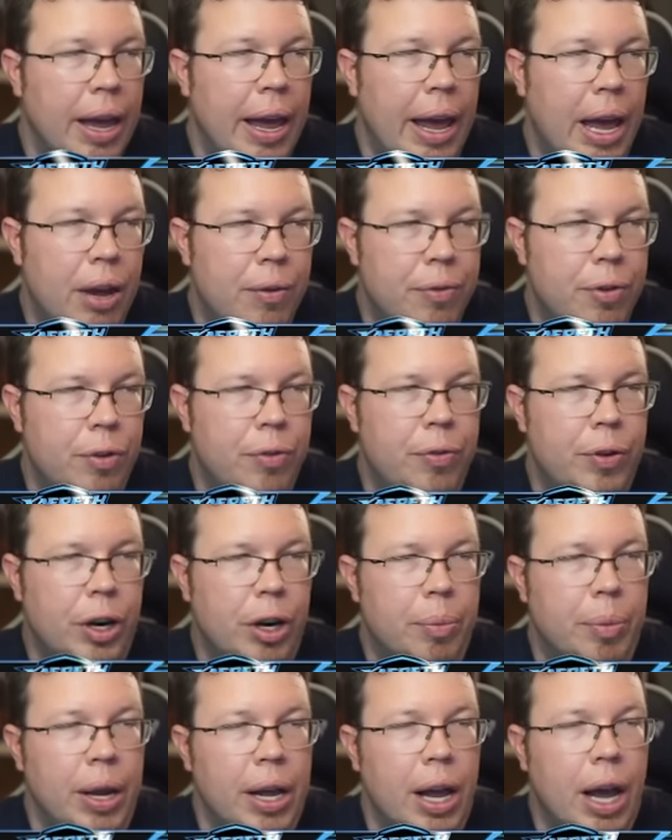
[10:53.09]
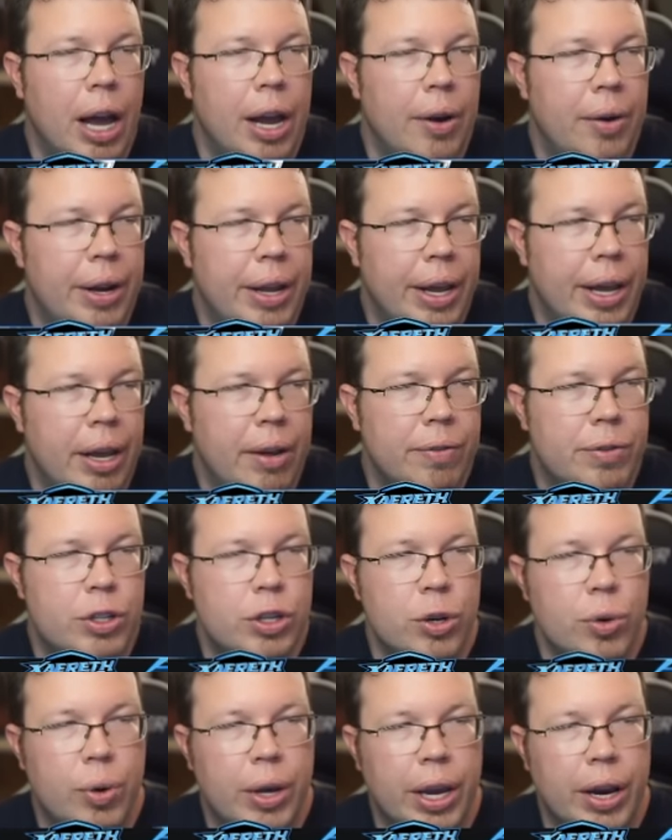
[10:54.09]
Afra farm, I already have
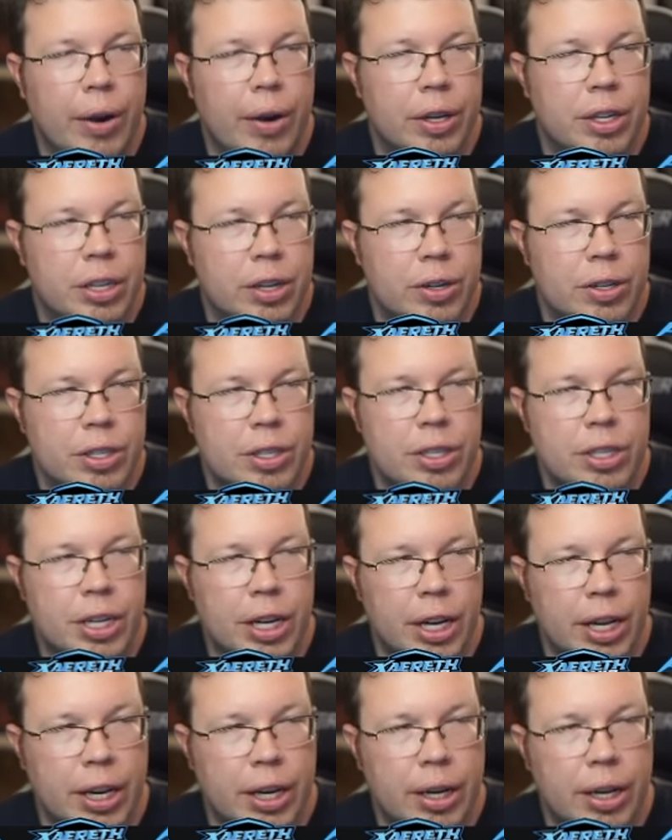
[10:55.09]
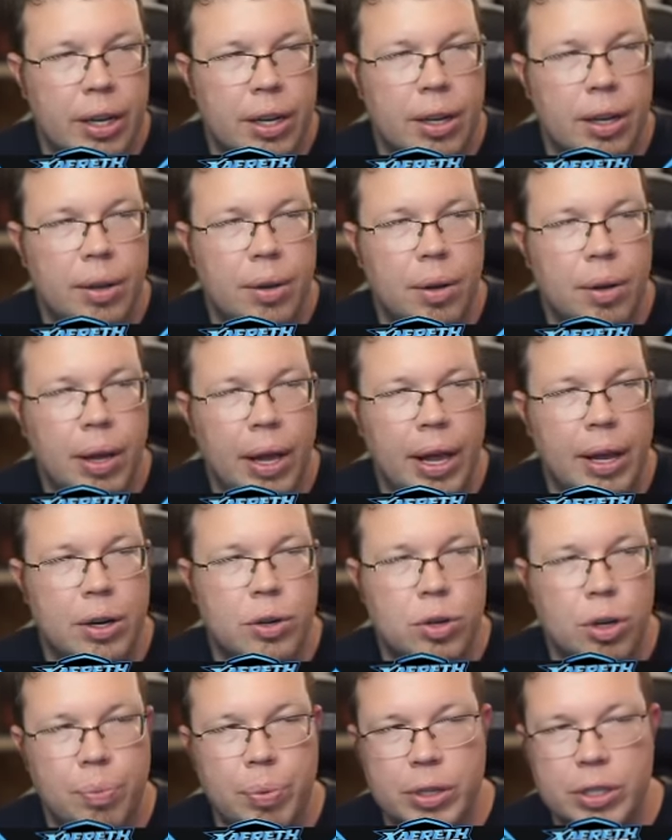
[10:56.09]
2 characters done, and
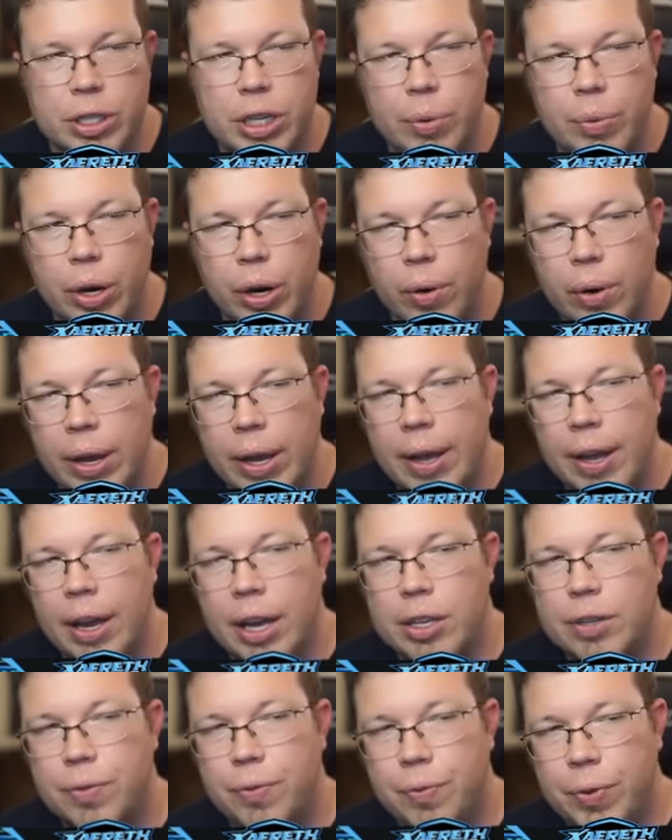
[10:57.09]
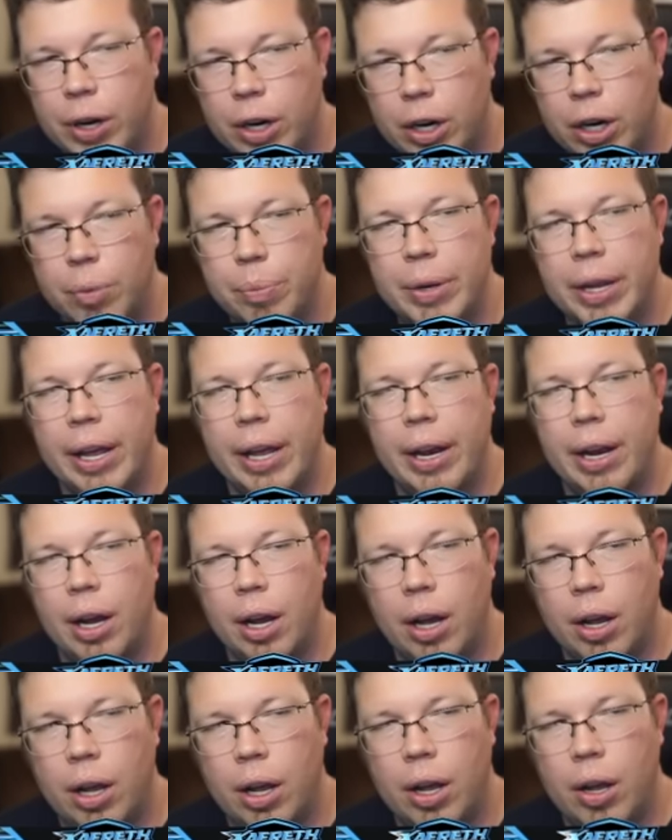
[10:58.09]
Triple Zero is farmed and
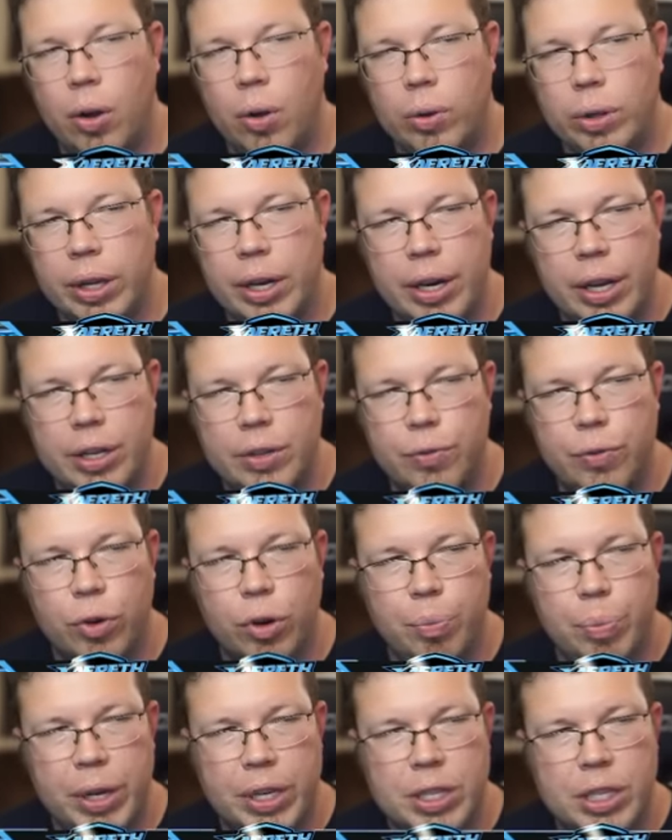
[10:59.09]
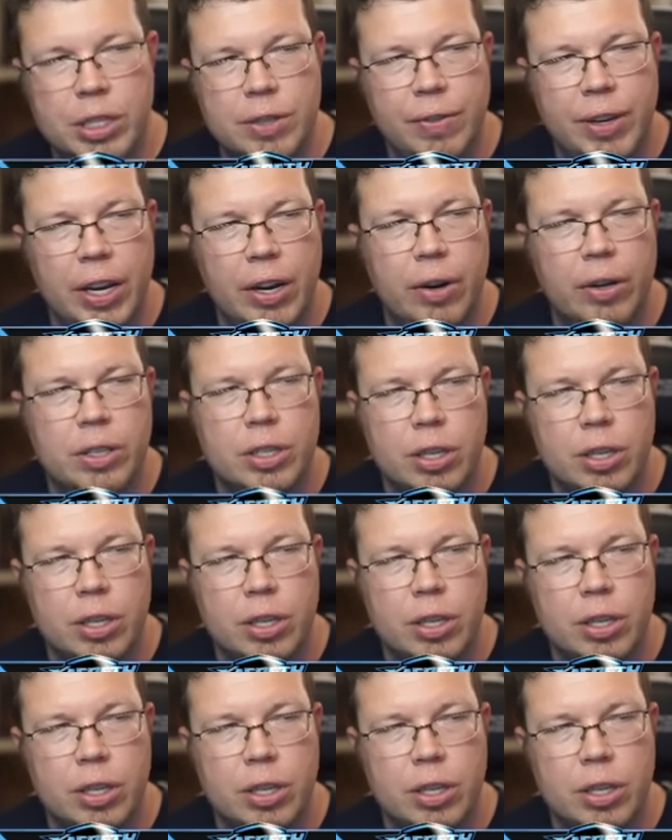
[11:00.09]
only needs 4 pieces of gear.